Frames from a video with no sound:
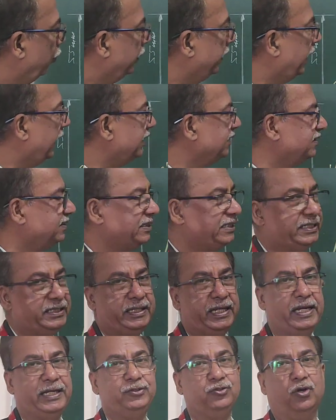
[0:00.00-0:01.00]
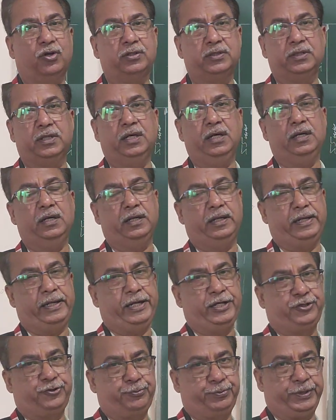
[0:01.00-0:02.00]
dash C dash on the
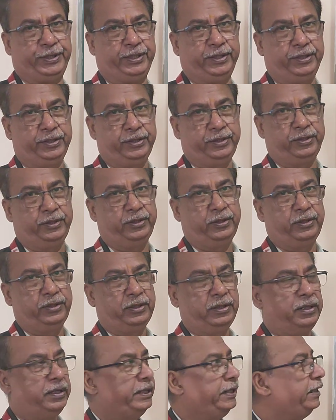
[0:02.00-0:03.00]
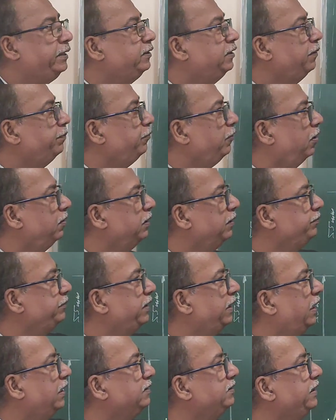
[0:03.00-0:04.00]
HP. In the problem
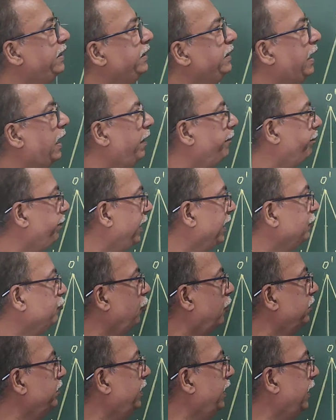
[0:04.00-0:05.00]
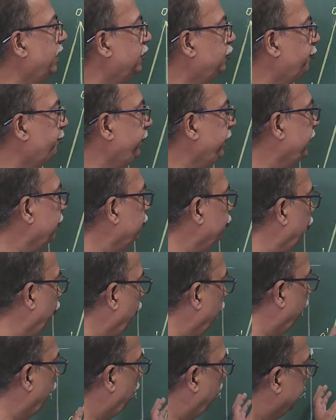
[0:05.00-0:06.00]
we are saying apex on the HP. So
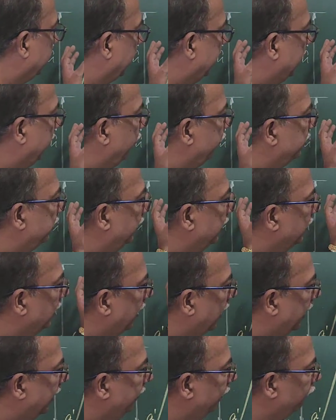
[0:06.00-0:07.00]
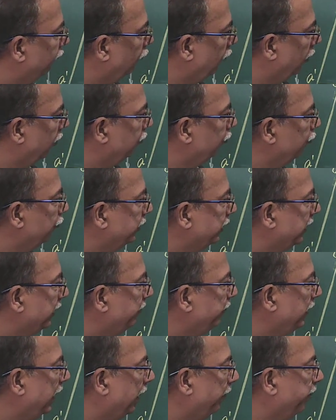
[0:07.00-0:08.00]
what I have done, I want to
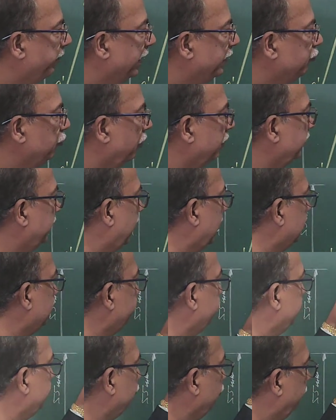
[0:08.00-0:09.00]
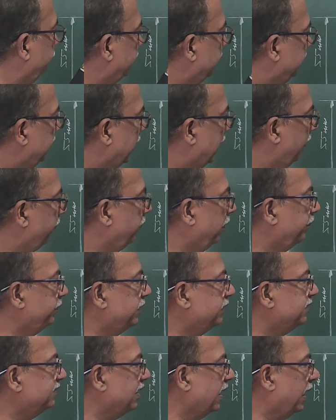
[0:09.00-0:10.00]
keep the apex on the HP. So with the help of
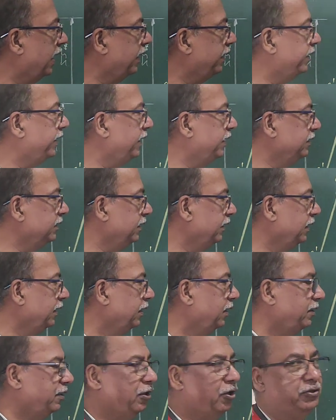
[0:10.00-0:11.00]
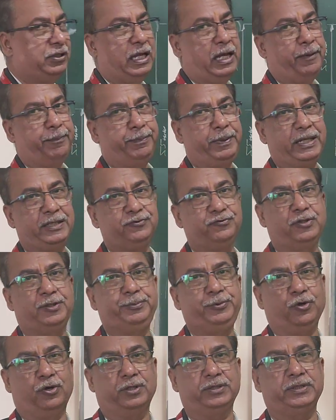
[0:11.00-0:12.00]
this slant edge, now the apex will
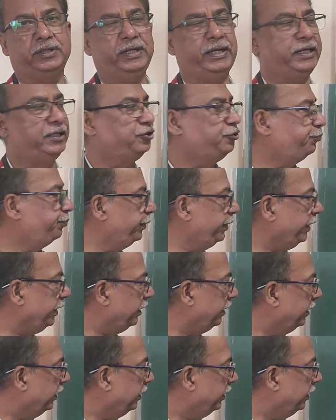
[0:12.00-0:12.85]
be on the HP.